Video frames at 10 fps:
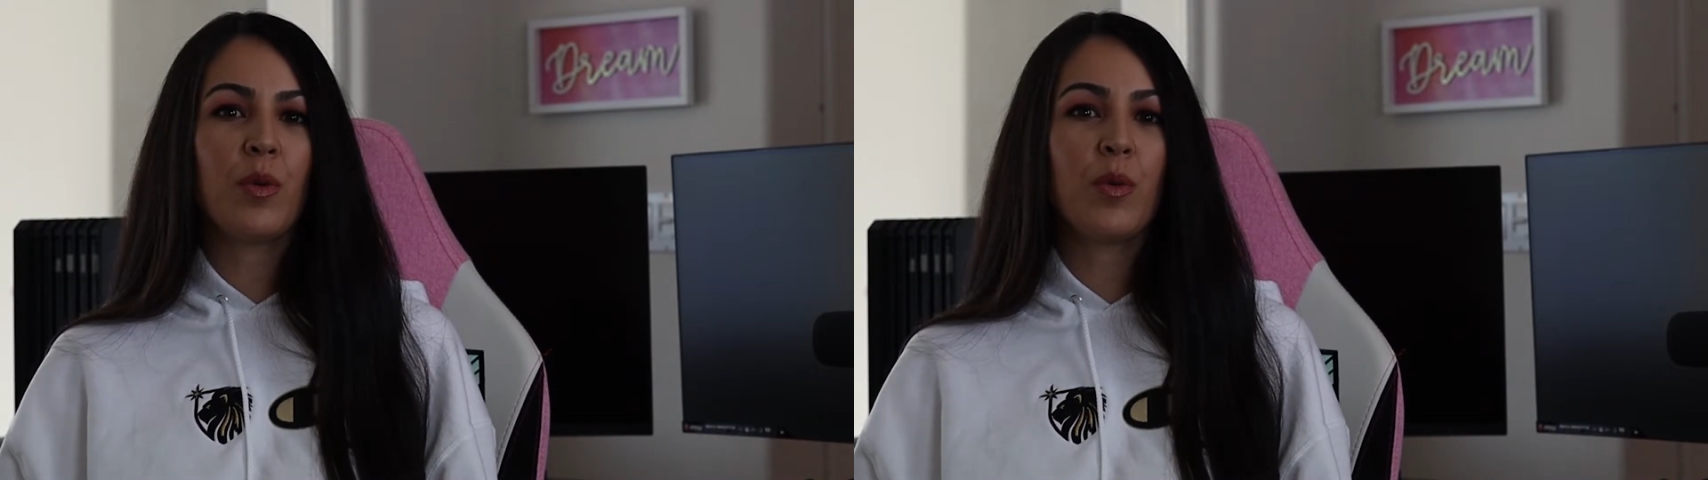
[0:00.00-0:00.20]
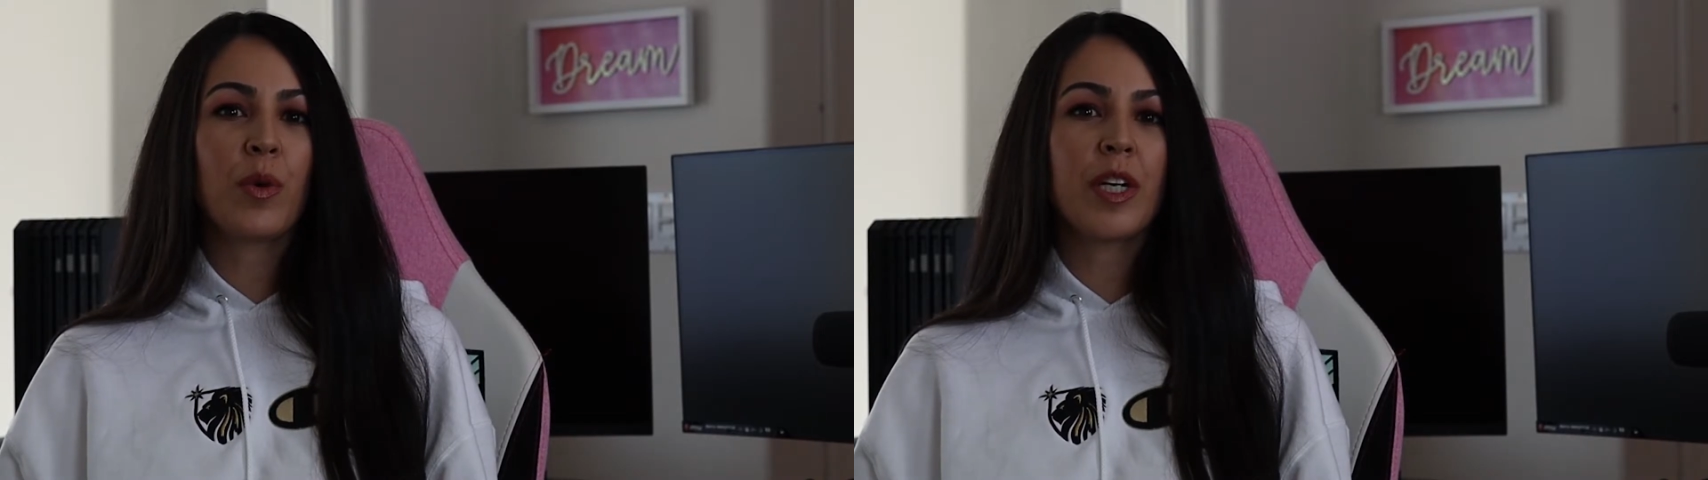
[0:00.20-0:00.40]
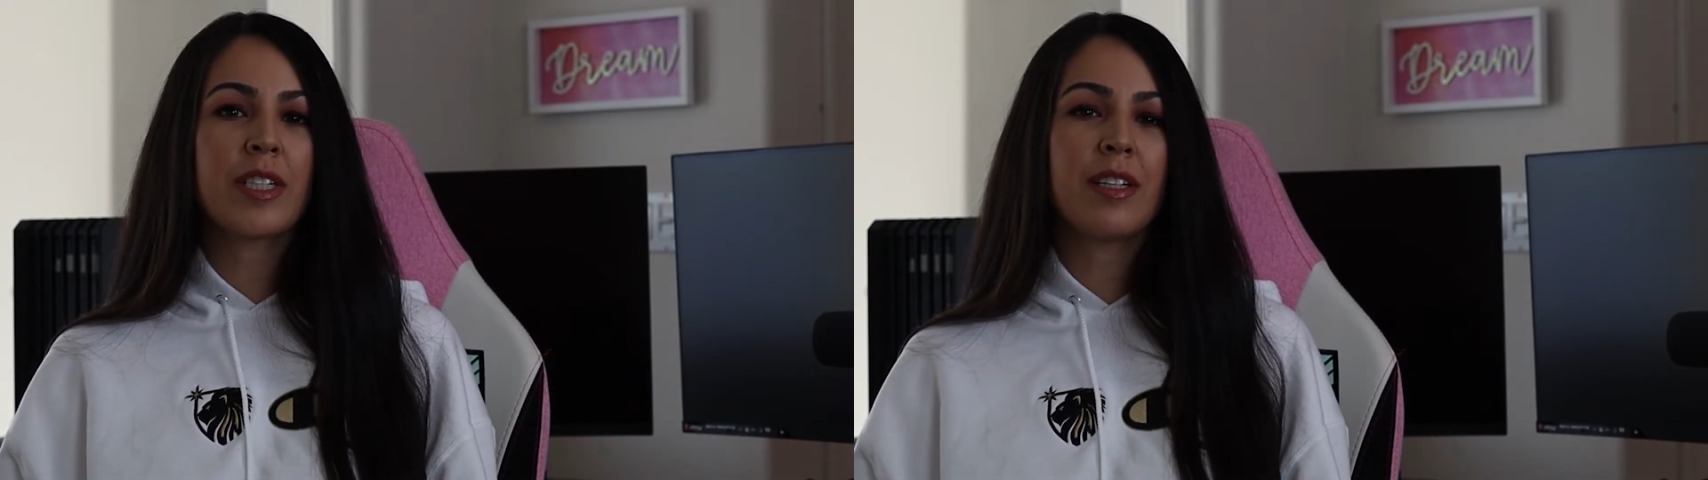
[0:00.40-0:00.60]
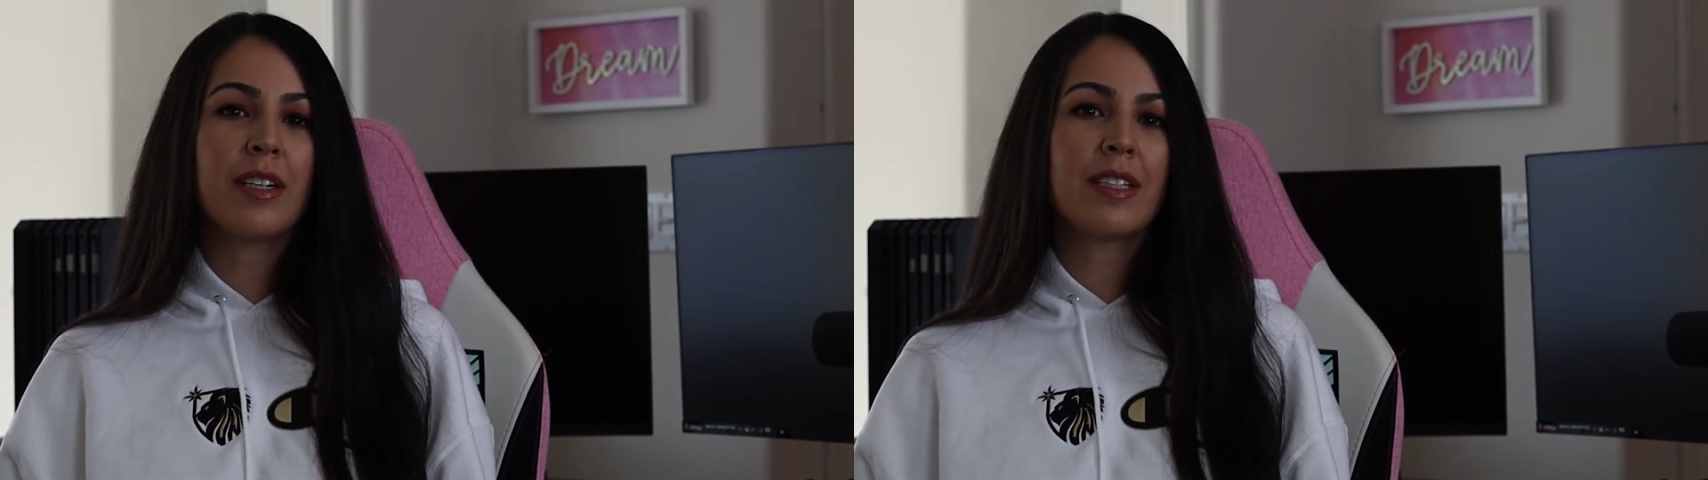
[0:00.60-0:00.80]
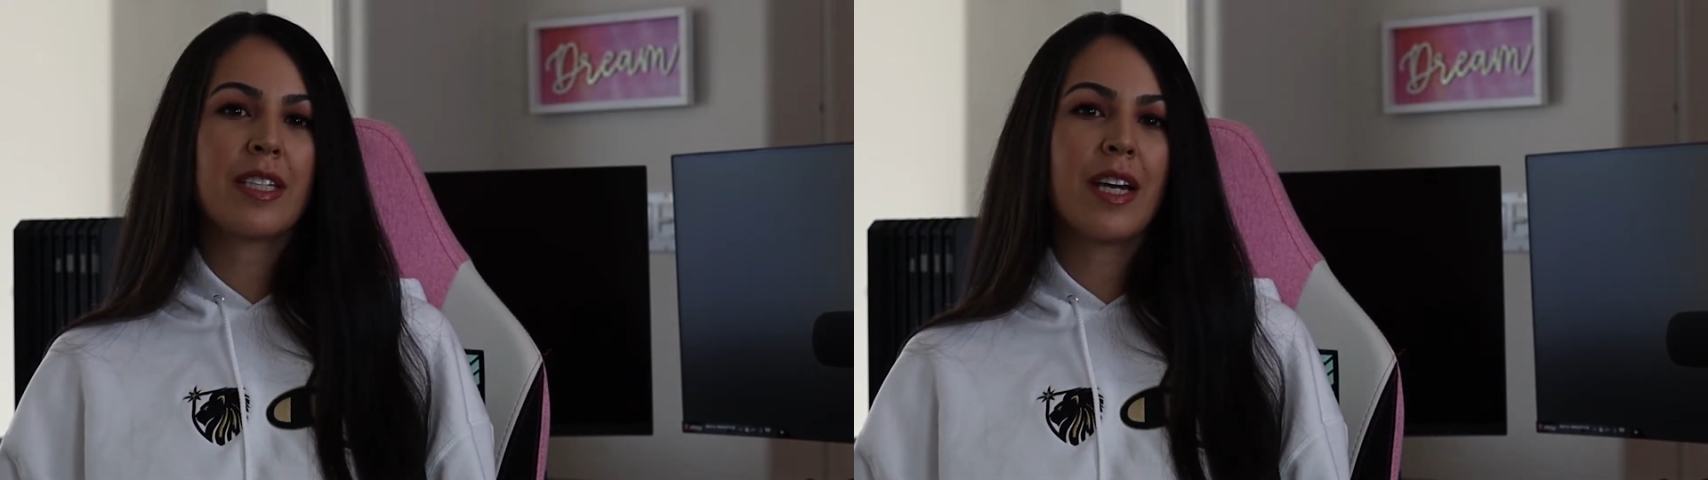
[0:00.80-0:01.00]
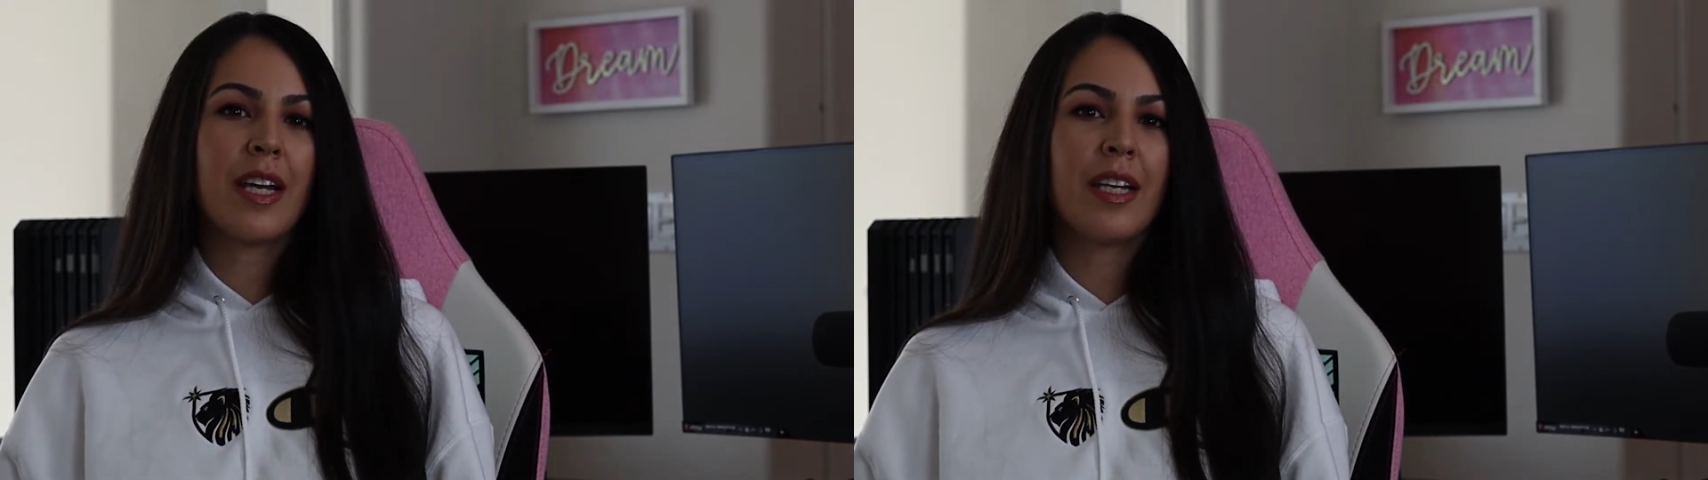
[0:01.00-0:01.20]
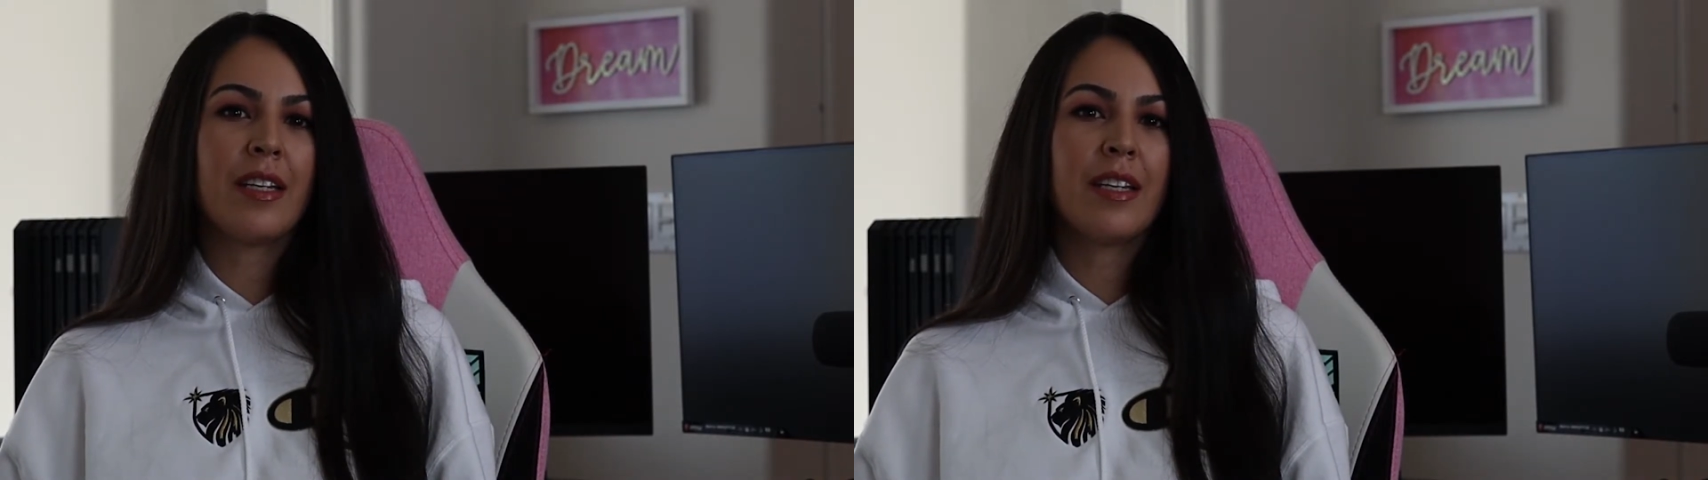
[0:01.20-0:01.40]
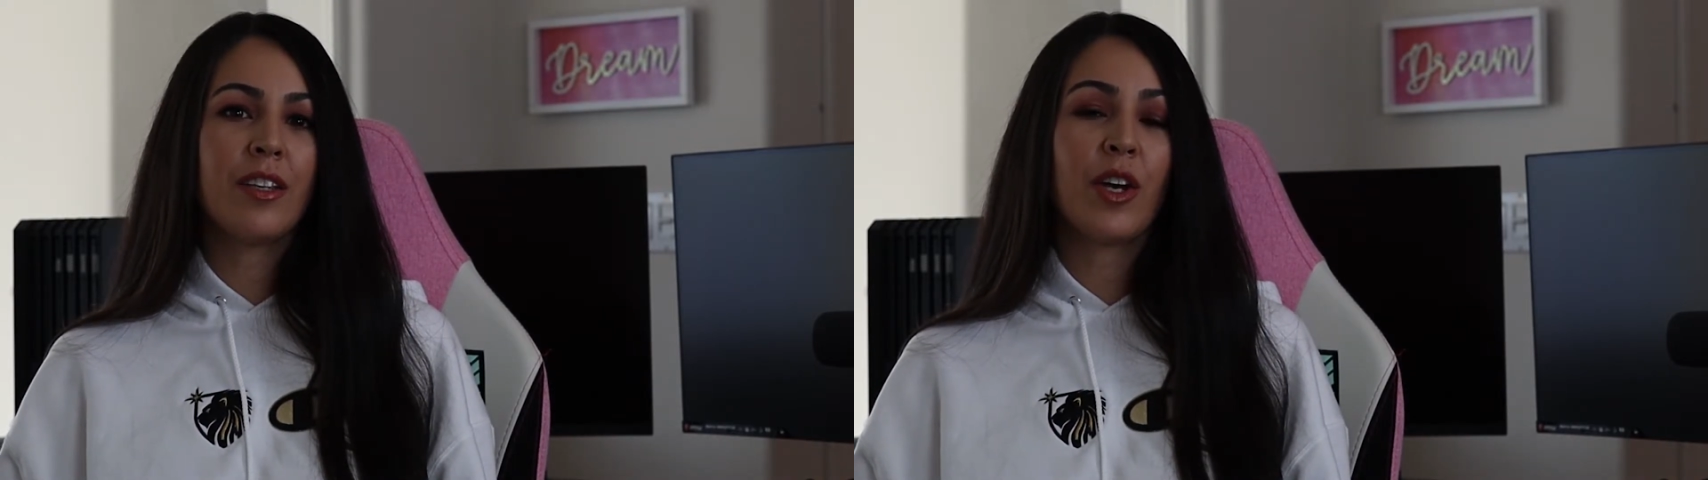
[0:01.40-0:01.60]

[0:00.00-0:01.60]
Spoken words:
worked alongside